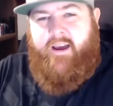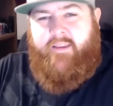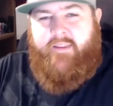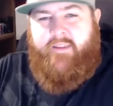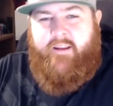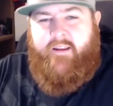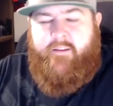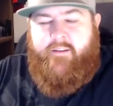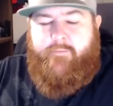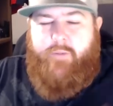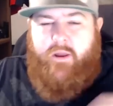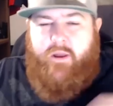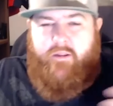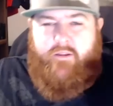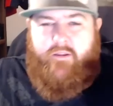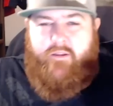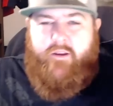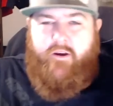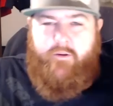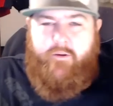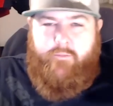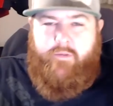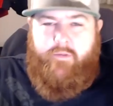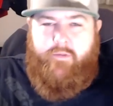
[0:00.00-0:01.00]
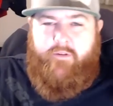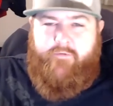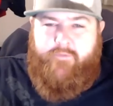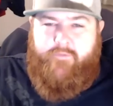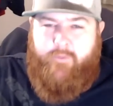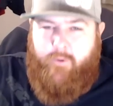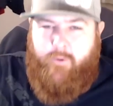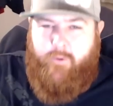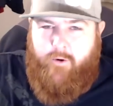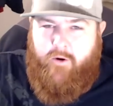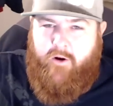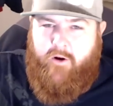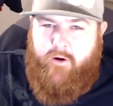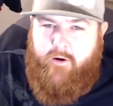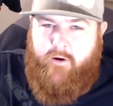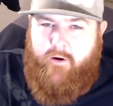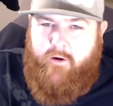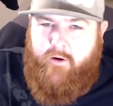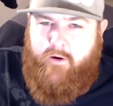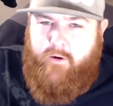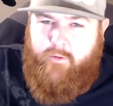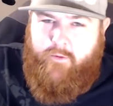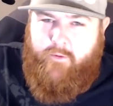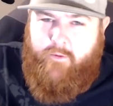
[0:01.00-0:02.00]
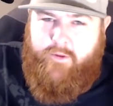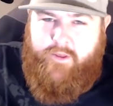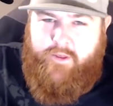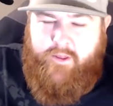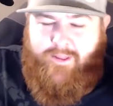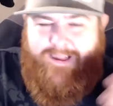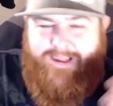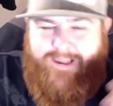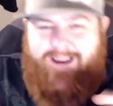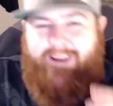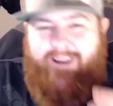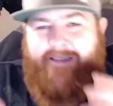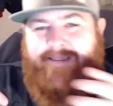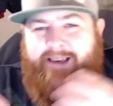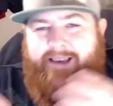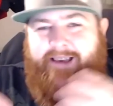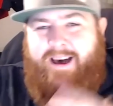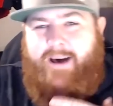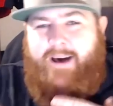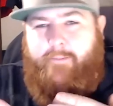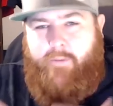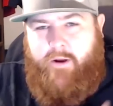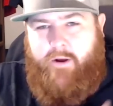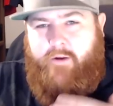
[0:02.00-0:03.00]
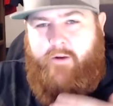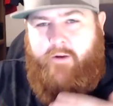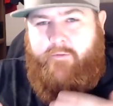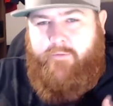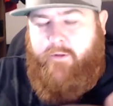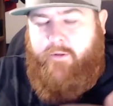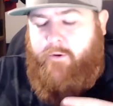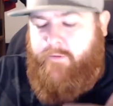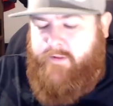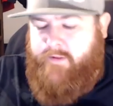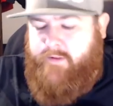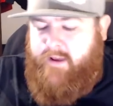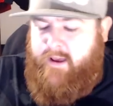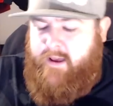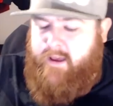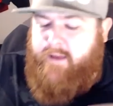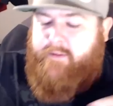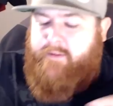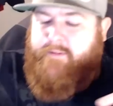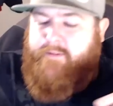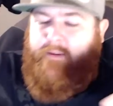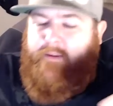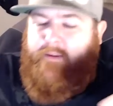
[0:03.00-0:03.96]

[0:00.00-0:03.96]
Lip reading: that's been done before with a lot of top airflow tanks